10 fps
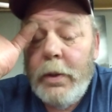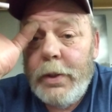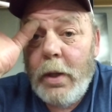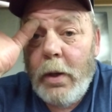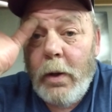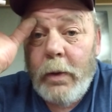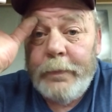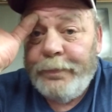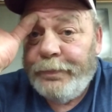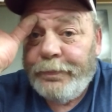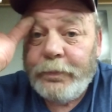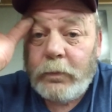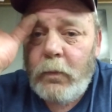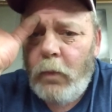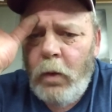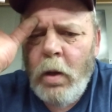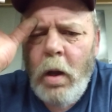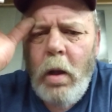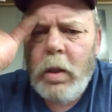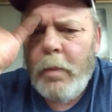So
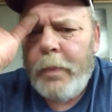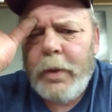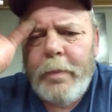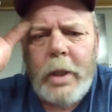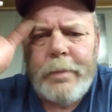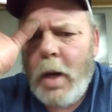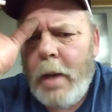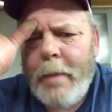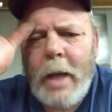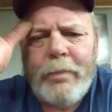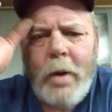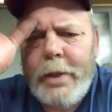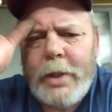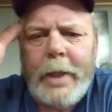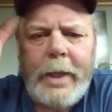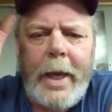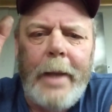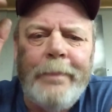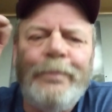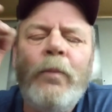I'll come up with the best buyback price I
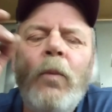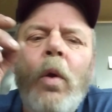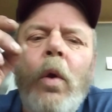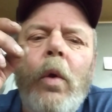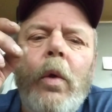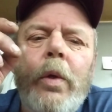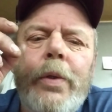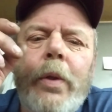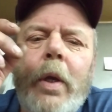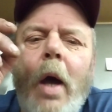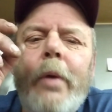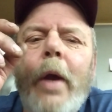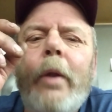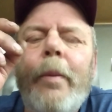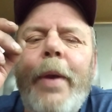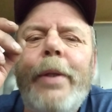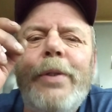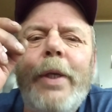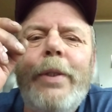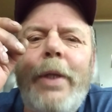can. So the contractor paid
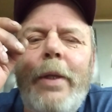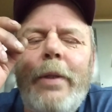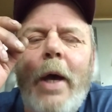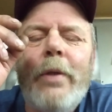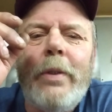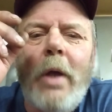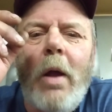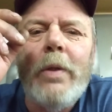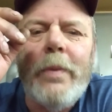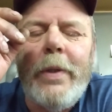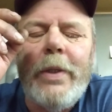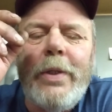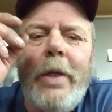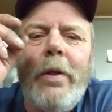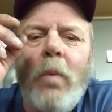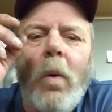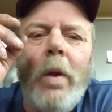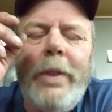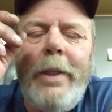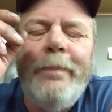$16,000 with the extended
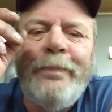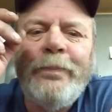warranty.